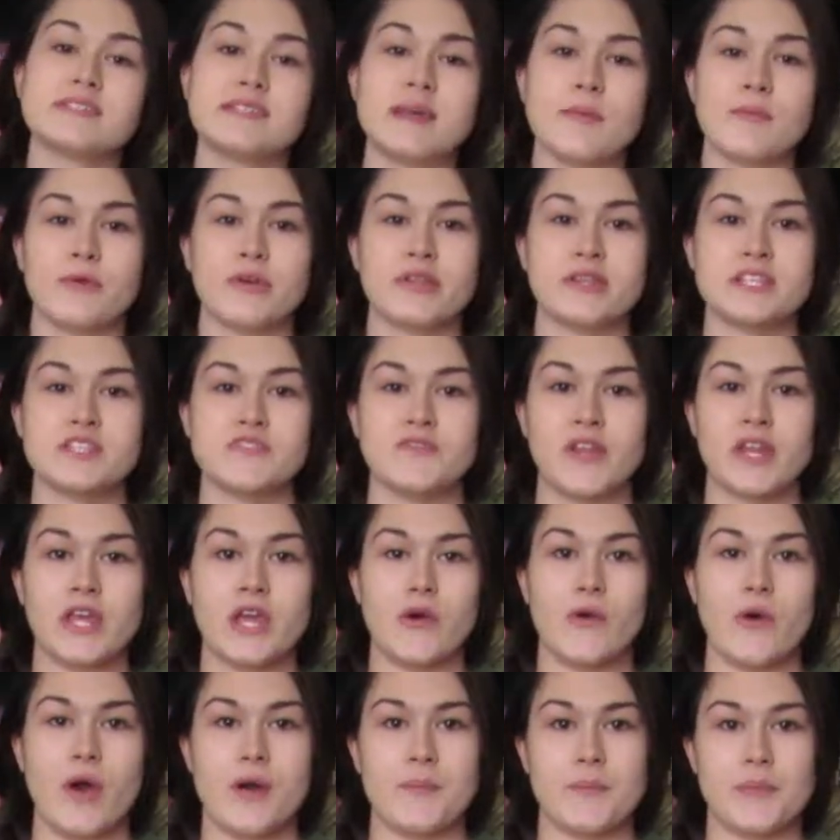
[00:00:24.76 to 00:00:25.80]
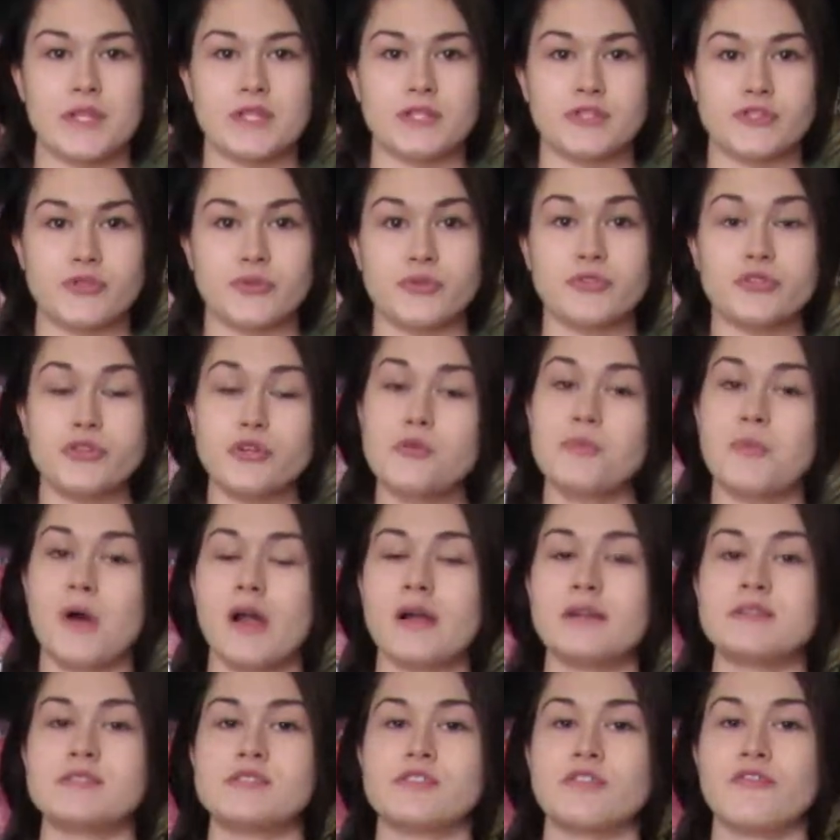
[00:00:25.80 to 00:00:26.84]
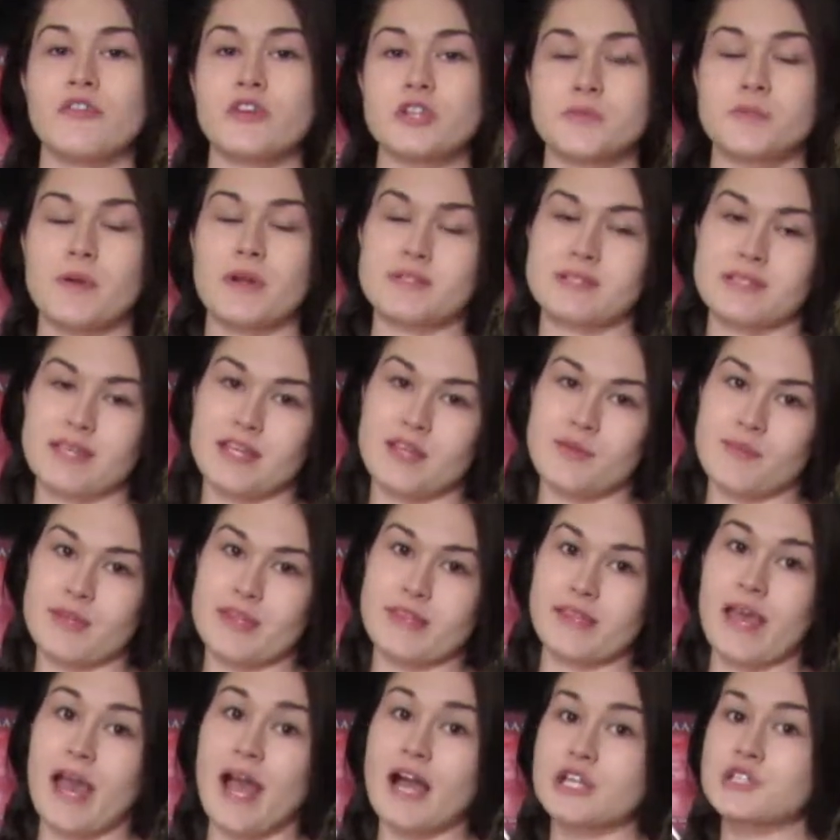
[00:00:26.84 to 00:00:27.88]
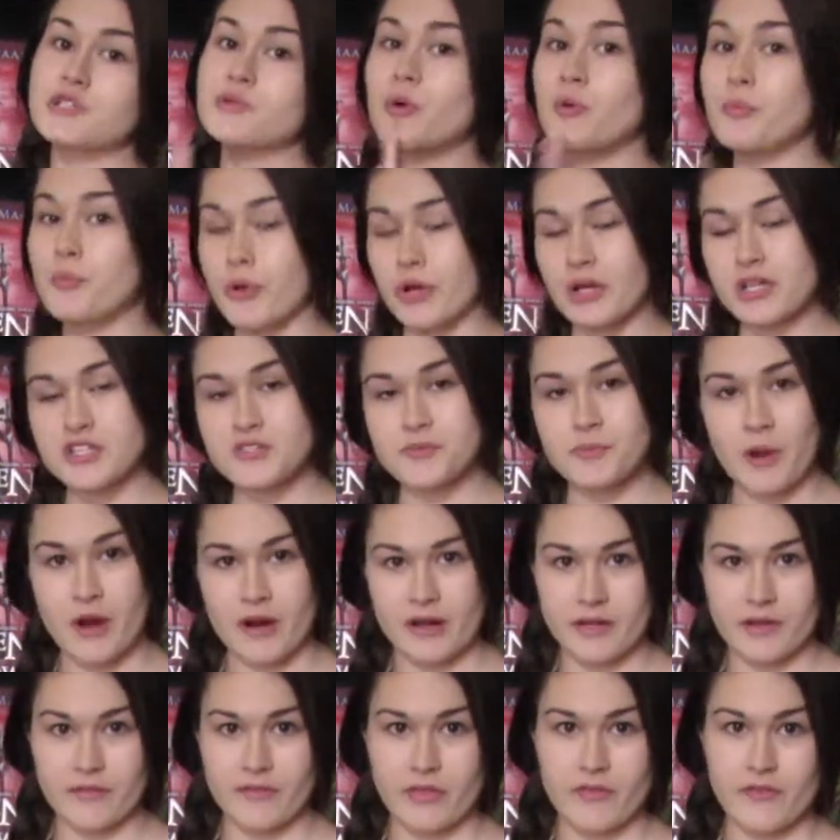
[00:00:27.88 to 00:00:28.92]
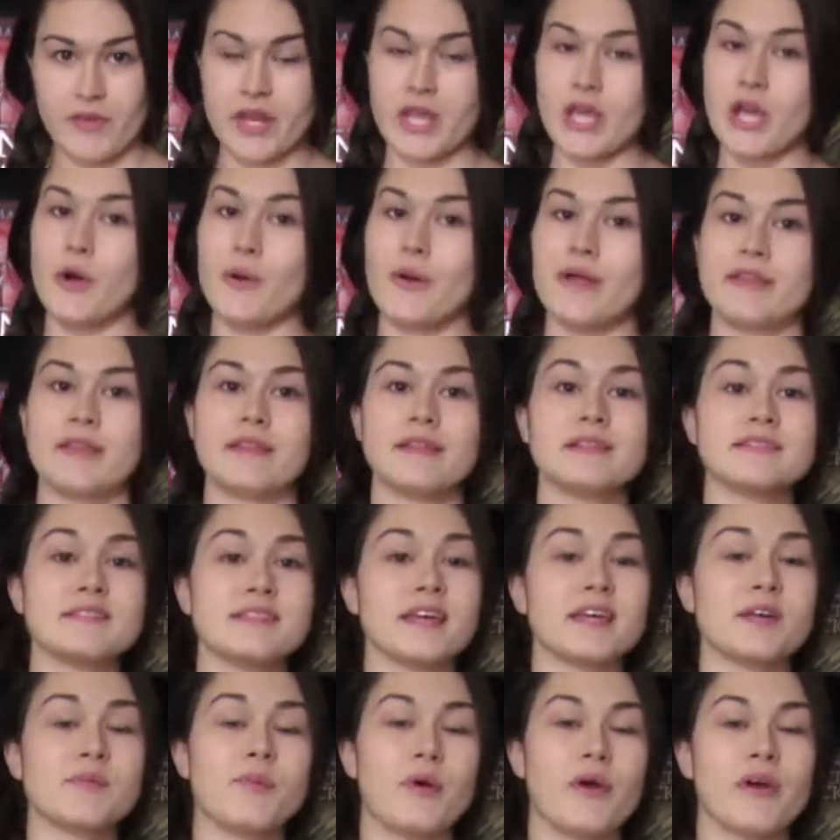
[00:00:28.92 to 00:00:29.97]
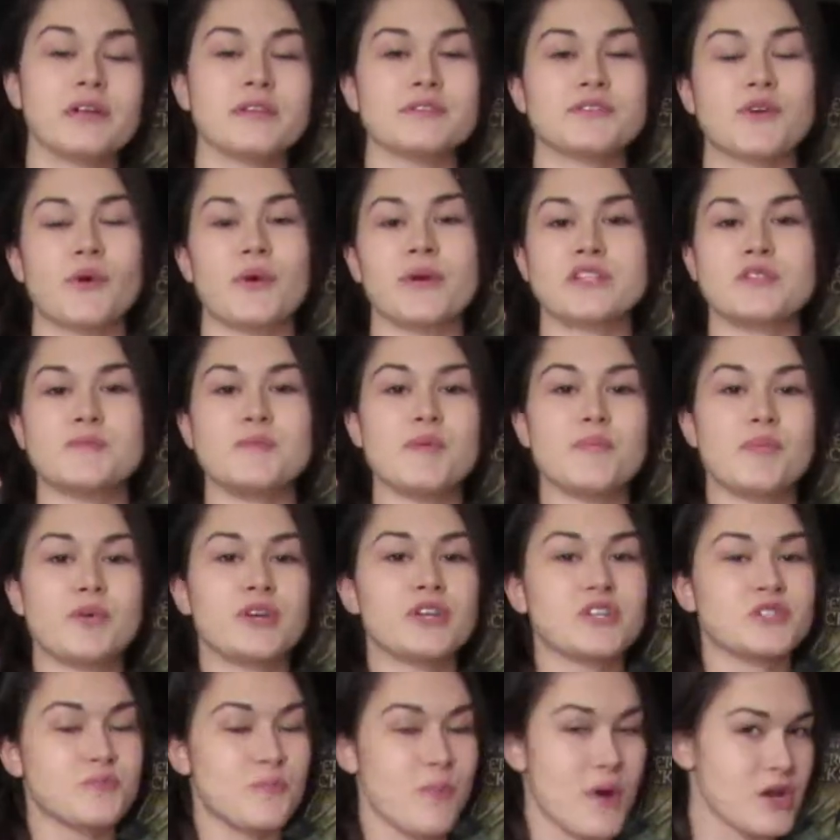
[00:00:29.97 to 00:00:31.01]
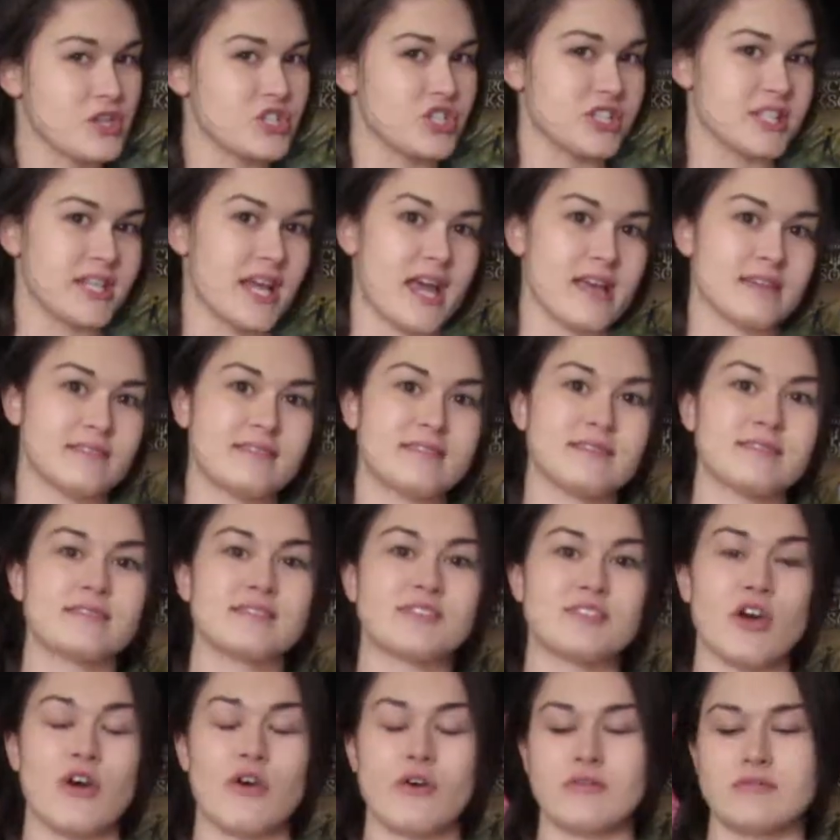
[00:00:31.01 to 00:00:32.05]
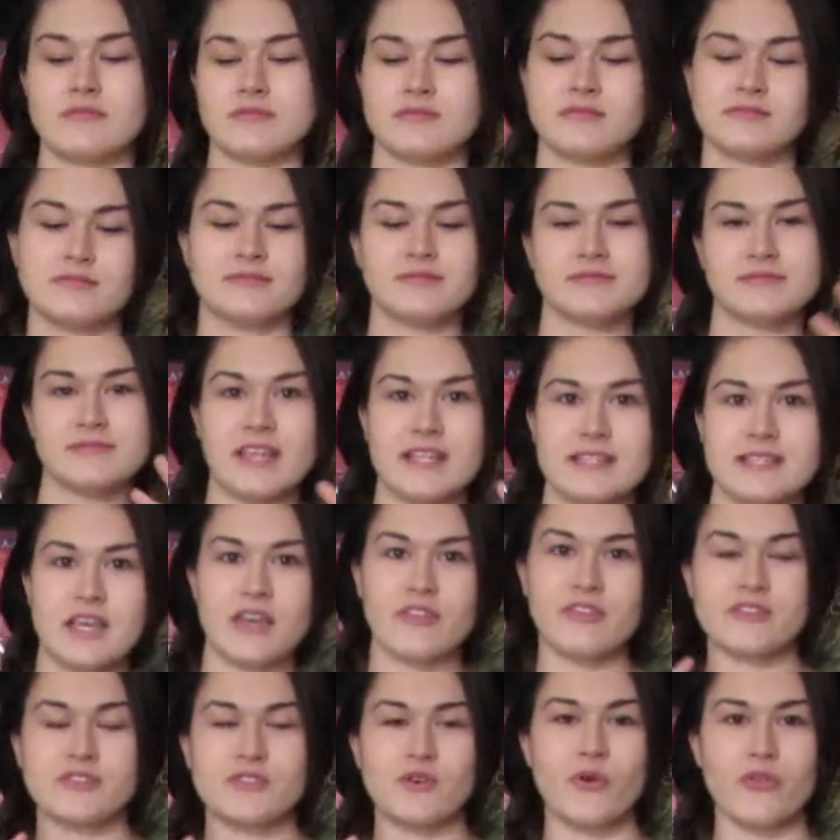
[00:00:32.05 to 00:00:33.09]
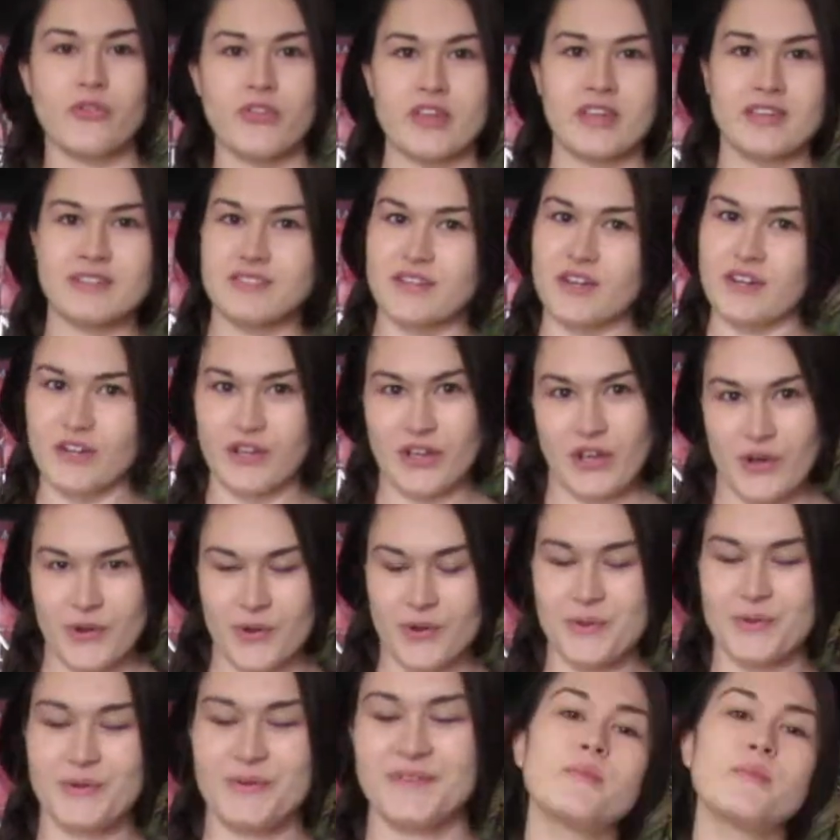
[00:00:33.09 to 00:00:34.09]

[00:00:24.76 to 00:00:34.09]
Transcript: to separate this video up into two parts. The first part's going to be the actual books part of the video, and then the second part is going to be bookish merchandise. So that's how this whole thing is going to go.